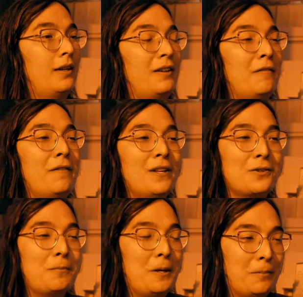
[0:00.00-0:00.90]
can
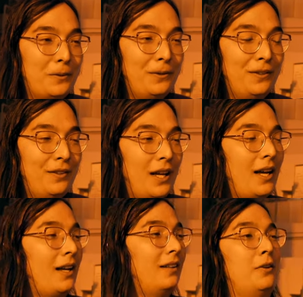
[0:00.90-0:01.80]
convince people
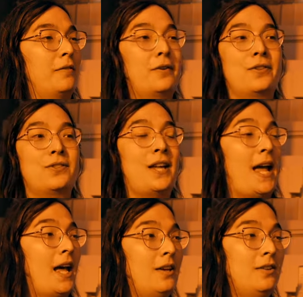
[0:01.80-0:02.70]
that you're the furthest
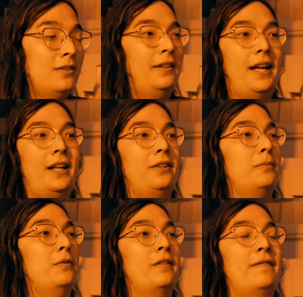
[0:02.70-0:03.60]
ahead, that
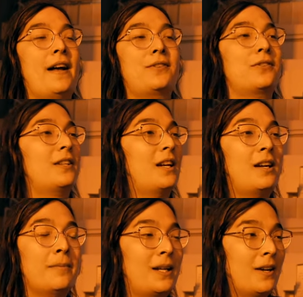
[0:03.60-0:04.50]
you're moving faster than
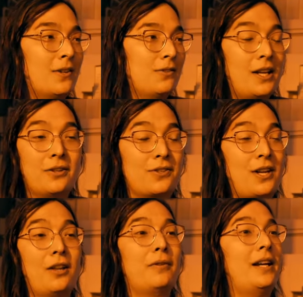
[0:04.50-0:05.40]
anybody else, and you're
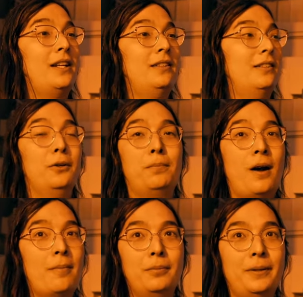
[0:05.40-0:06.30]
accelerating, you'll
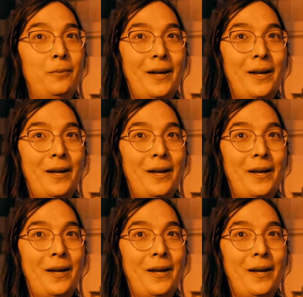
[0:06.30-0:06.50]
probably